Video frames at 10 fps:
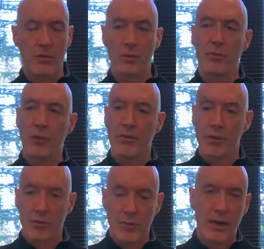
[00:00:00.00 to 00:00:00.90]
So if you have a
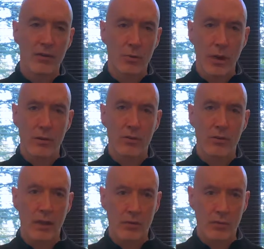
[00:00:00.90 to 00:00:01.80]
trained director,
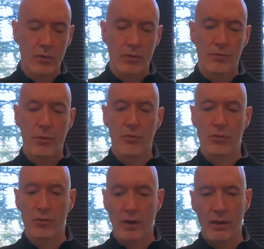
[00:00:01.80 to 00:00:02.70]
that is good. If you have a
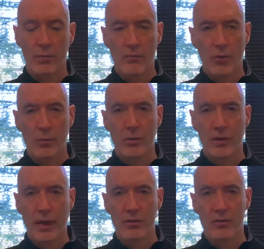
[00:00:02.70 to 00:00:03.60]
trained performer,
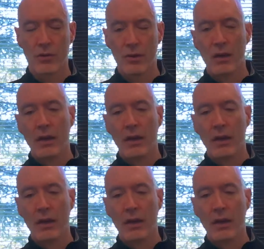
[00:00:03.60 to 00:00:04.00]
that is good.